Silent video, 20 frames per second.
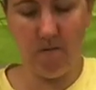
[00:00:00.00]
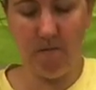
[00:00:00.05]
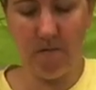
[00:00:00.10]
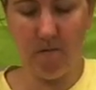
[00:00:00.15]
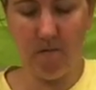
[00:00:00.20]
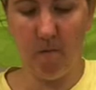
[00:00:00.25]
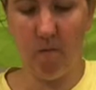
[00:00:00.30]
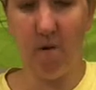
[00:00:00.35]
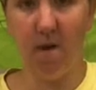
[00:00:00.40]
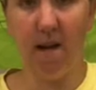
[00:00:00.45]

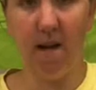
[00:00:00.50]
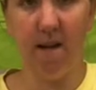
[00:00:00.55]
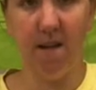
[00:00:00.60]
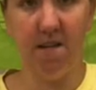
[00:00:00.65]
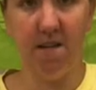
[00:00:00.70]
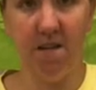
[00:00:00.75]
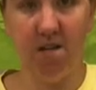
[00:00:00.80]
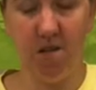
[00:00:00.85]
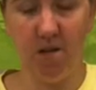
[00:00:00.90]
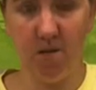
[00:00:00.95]
What I like
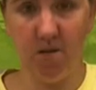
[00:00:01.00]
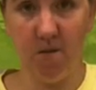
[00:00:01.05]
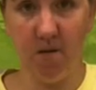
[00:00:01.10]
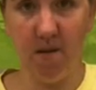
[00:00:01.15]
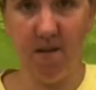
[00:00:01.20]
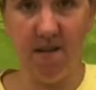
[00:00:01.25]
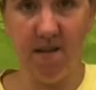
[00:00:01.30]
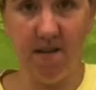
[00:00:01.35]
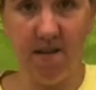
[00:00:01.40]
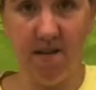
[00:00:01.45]
to do
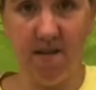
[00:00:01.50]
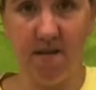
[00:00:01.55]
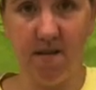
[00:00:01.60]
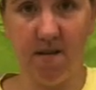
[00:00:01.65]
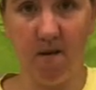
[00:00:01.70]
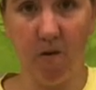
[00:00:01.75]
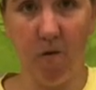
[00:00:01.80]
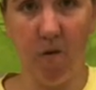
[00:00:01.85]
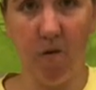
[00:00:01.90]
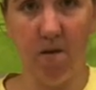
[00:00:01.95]
is
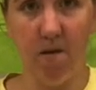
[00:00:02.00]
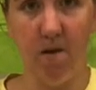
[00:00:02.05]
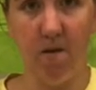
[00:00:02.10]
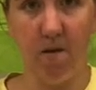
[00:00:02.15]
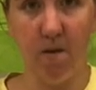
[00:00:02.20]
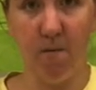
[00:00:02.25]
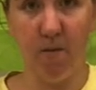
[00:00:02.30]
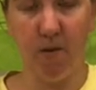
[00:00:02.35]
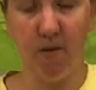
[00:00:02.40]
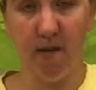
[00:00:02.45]
hold it
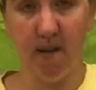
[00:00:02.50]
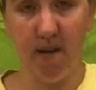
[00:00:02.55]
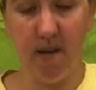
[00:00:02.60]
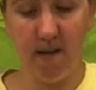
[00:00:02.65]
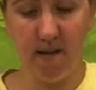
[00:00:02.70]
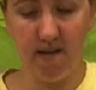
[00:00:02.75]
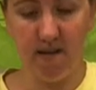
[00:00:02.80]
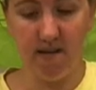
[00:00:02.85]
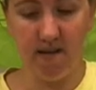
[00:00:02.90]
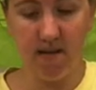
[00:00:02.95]
with both
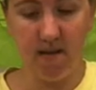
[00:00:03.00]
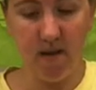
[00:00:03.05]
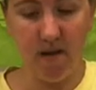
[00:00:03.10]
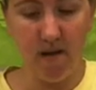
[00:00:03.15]
hands,